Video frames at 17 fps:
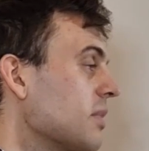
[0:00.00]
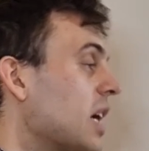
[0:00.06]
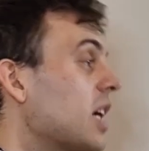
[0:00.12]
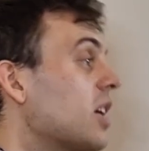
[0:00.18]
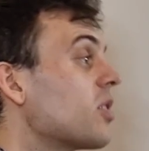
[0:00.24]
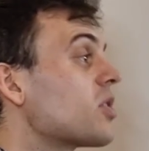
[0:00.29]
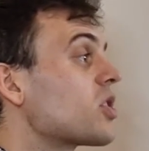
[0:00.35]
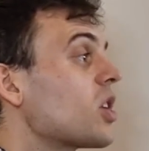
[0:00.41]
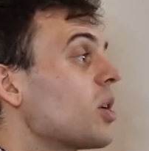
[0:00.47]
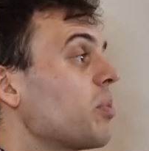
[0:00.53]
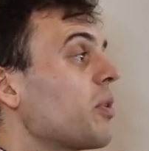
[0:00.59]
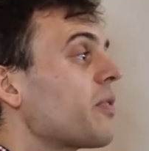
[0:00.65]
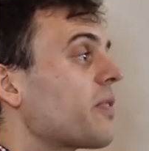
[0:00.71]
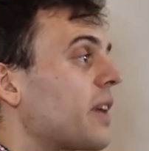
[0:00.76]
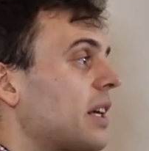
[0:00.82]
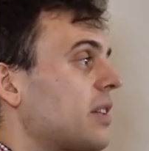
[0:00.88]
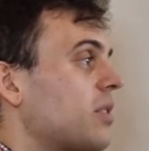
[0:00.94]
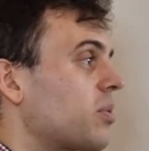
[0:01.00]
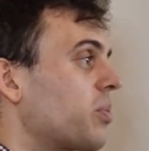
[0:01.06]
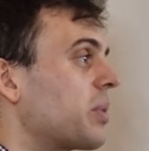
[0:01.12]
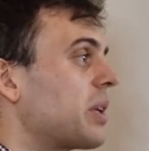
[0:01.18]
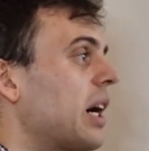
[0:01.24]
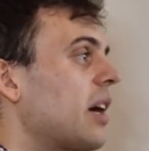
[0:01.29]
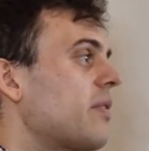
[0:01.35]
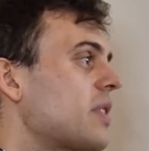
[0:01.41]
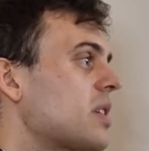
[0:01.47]
And on top of that, we're
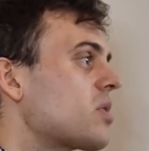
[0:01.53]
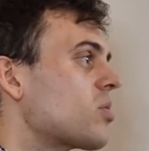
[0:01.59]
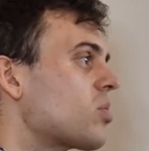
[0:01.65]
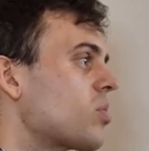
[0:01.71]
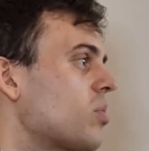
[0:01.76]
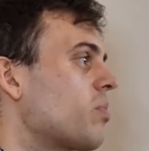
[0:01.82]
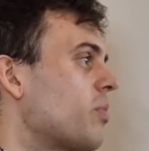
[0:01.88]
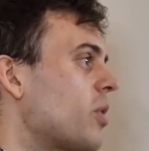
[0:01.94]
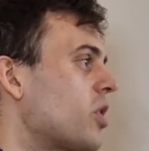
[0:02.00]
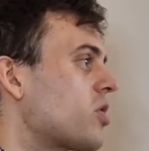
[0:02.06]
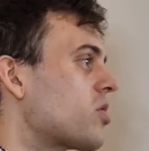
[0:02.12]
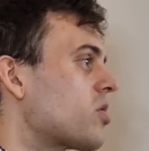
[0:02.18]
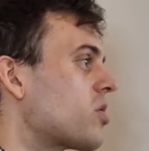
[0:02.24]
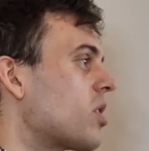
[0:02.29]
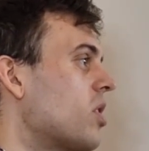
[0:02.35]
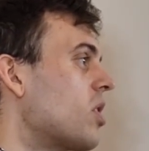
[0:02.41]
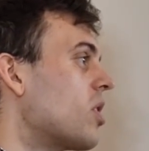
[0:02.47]
having too much